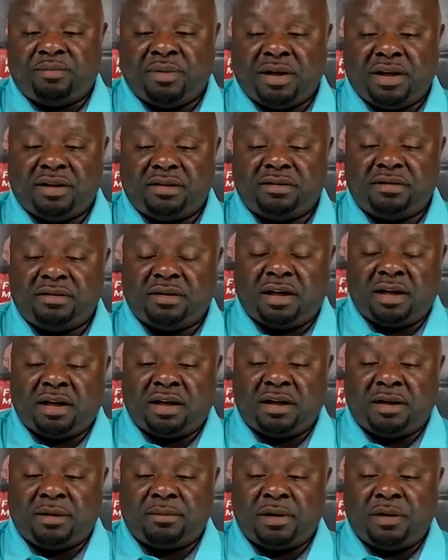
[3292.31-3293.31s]
But
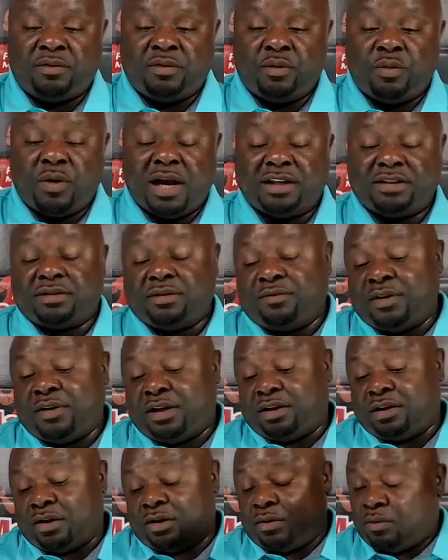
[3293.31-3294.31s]
um, if you watch the
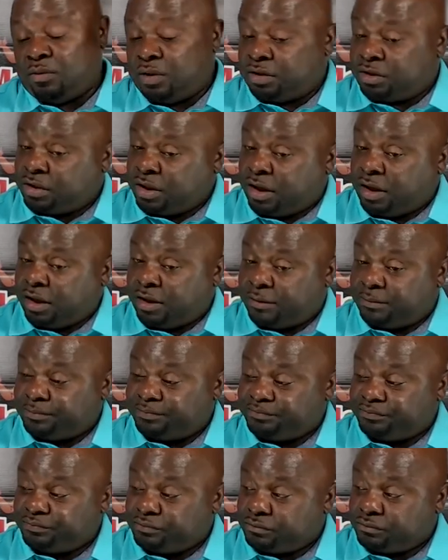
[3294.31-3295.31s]
video with
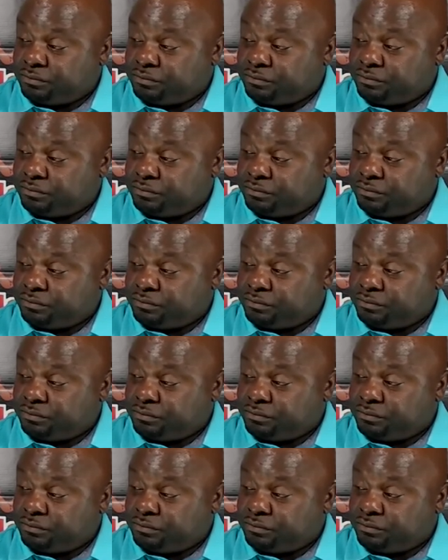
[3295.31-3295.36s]
um,